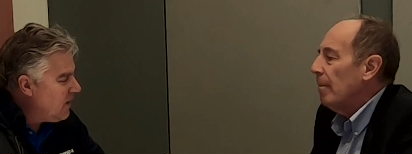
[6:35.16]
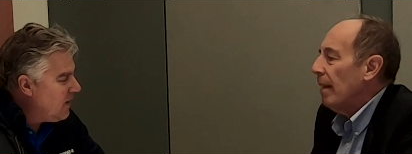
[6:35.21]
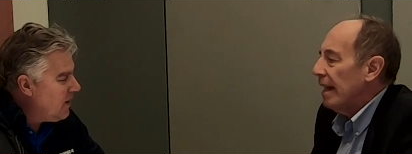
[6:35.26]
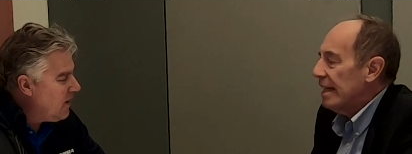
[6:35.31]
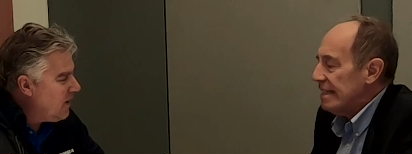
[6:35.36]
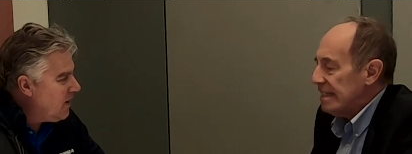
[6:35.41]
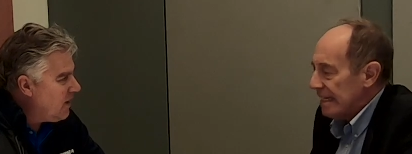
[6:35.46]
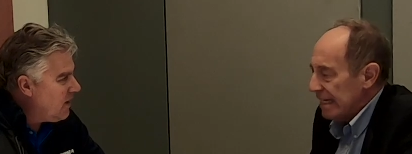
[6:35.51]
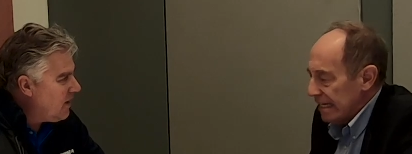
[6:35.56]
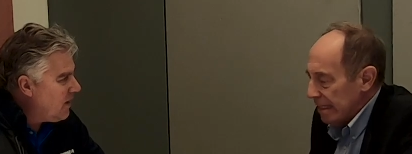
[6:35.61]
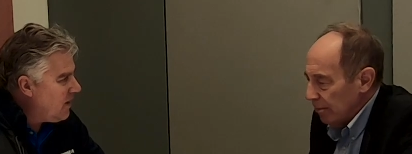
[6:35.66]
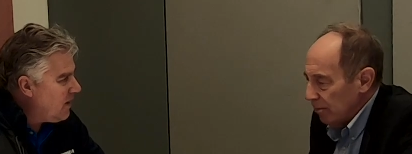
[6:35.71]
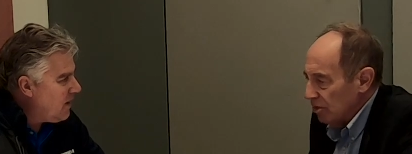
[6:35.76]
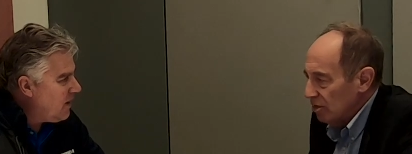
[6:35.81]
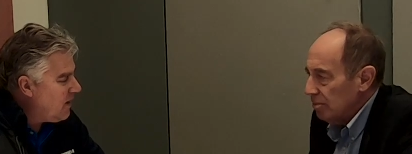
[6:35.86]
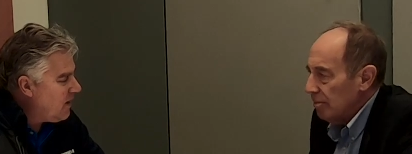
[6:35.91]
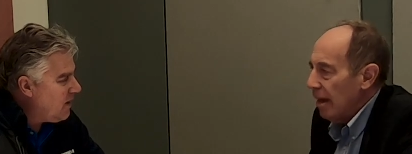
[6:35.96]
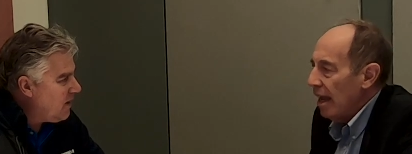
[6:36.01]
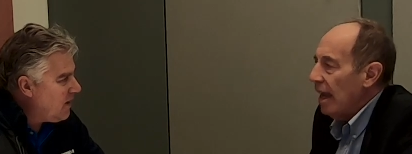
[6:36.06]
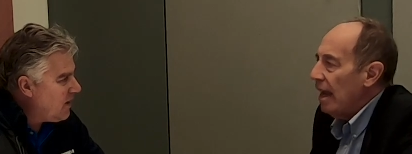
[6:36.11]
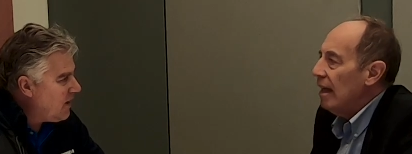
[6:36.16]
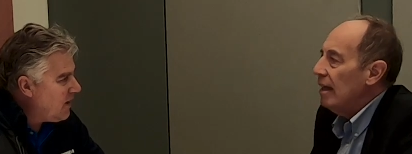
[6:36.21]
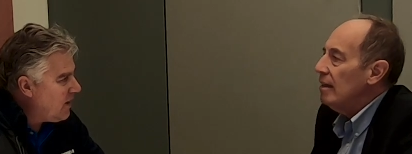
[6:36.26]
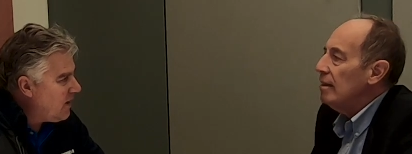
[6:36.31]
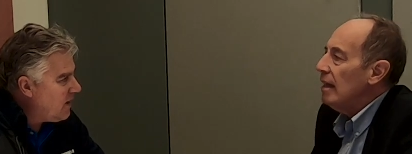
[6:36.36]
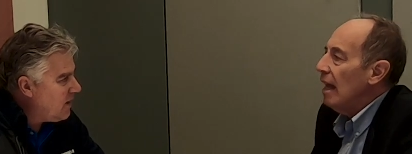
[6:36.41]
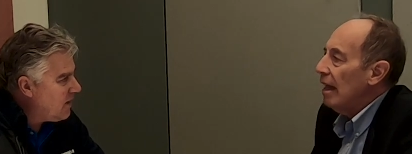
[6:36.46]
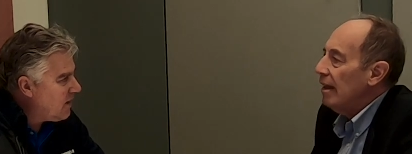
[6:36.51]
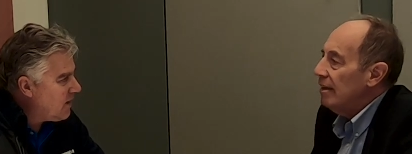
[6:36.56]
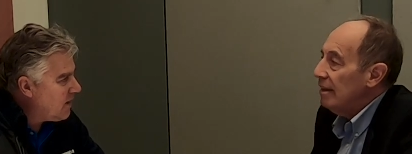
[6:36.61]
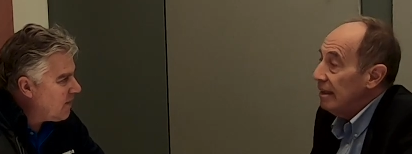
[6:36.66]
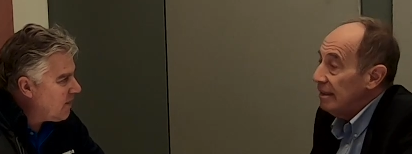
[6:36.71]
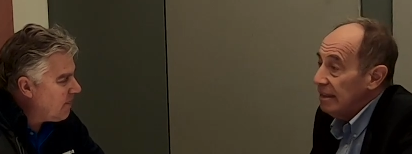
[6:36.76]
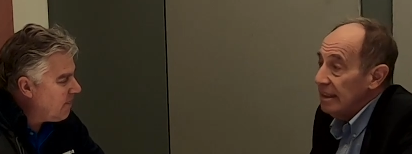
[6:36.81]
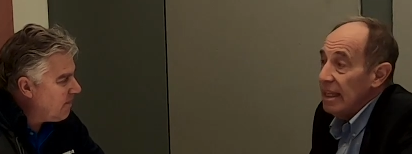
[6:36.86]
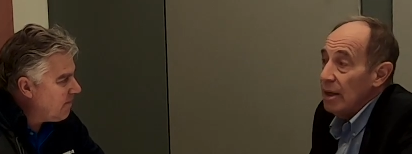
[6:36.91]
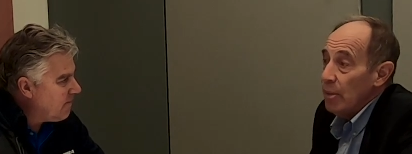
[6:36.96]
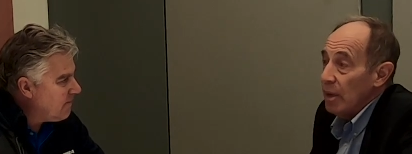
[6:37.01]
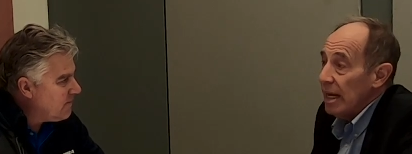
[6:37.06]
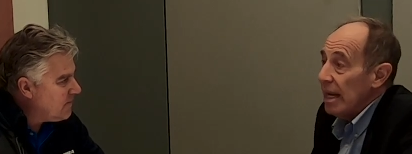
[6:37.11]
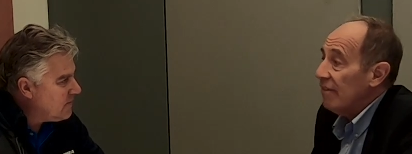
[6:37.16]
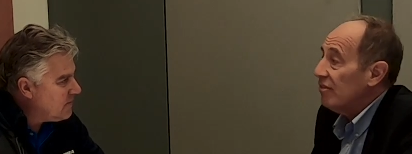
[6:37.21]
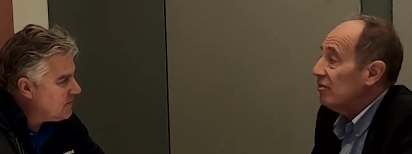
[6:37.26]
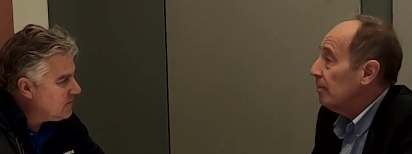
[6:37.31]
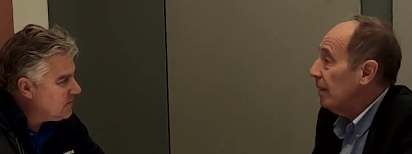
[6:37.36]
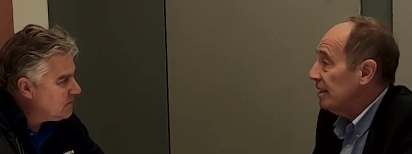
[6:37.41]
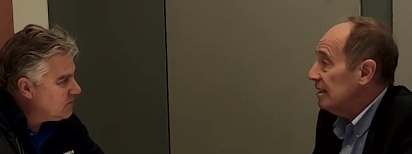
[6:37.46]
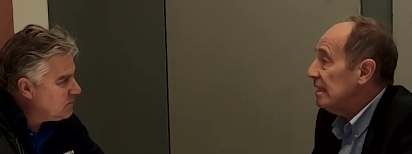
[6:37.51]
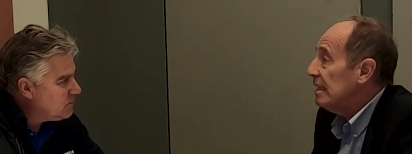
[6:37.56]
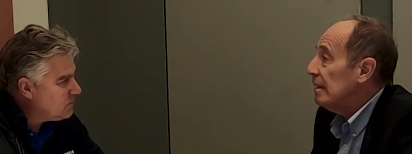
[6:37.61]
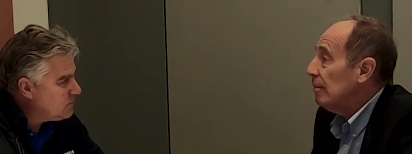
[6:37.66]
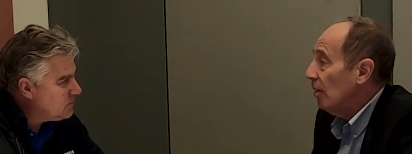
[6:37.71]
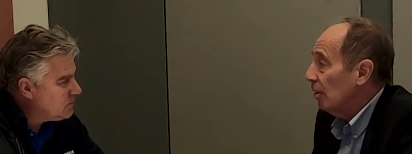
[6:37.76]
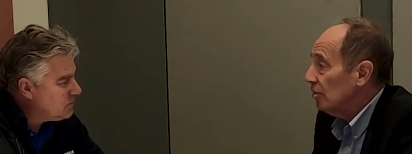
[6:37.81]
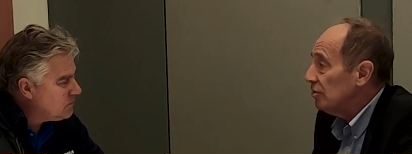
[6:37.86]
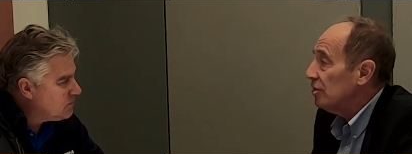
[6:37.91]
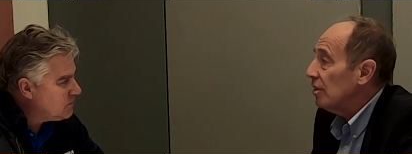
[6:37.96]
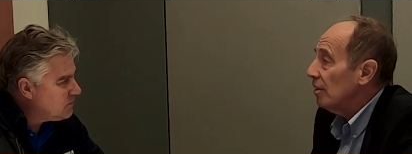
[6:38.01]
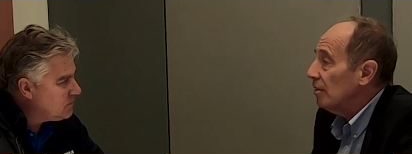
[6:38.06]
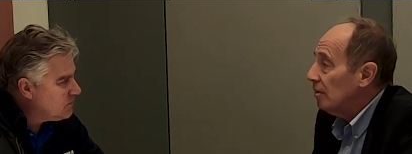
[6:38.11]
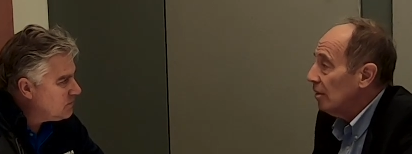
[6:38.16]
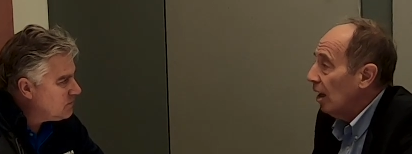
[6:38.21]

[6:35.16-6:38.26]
Speaker 1: we, my team was mad, and, and then they went after my team also.